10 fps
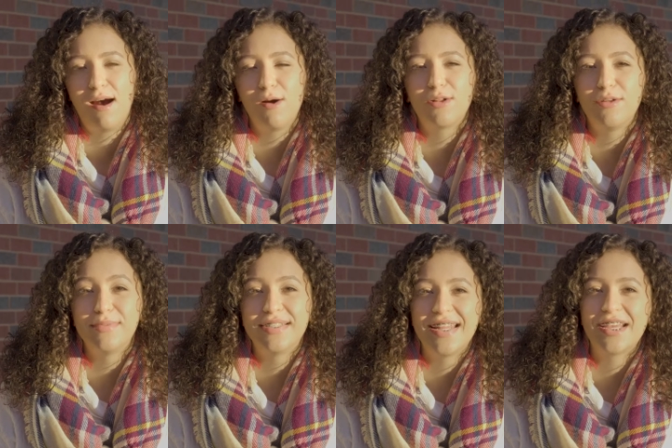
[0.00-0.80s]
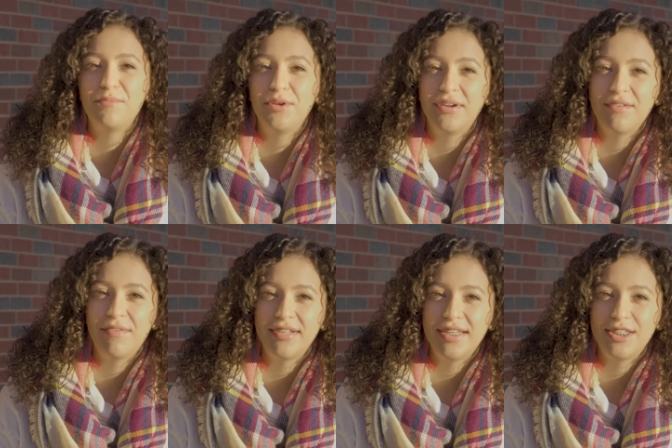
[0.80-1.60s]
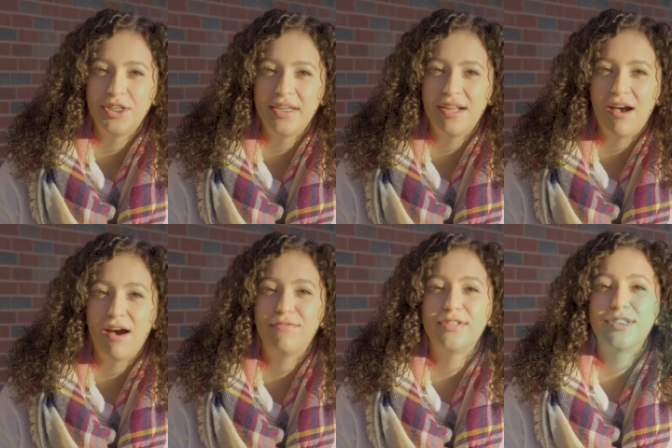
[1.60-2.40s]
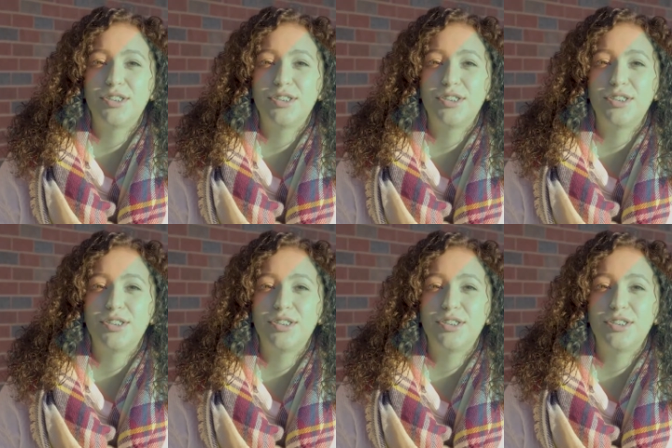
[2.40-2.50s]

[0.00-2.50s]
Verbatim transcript: Oklahoma City Community Foundation offers